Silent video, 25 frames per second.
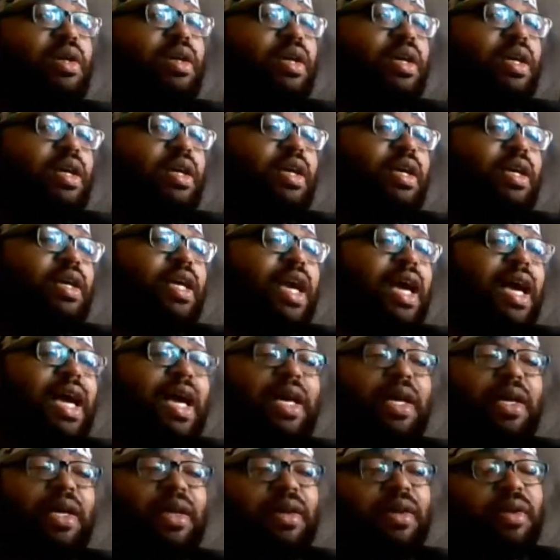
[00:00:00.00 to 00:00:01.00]
uh,
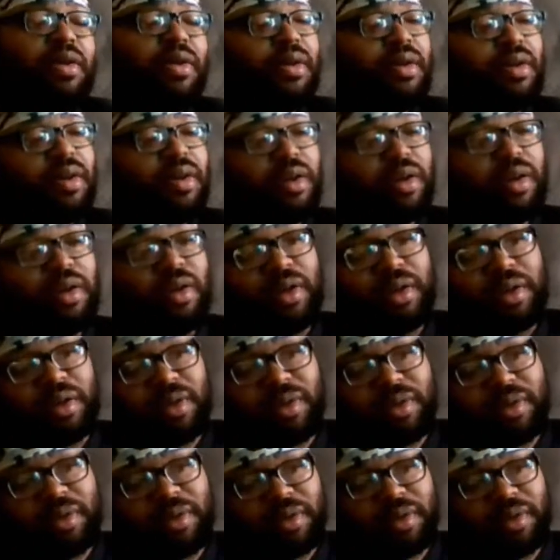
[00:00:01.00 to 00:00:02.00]
guy
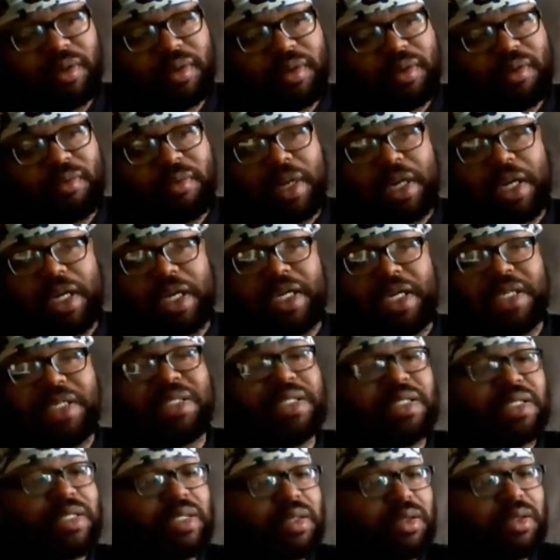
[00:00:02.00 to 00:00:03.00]
uh, on my
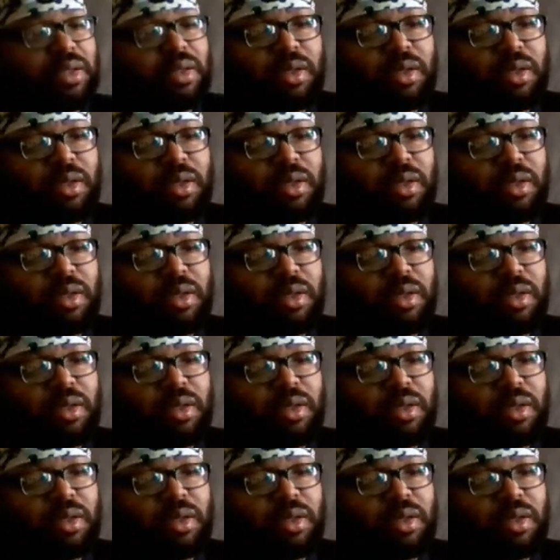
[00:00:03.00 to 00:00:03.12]
list,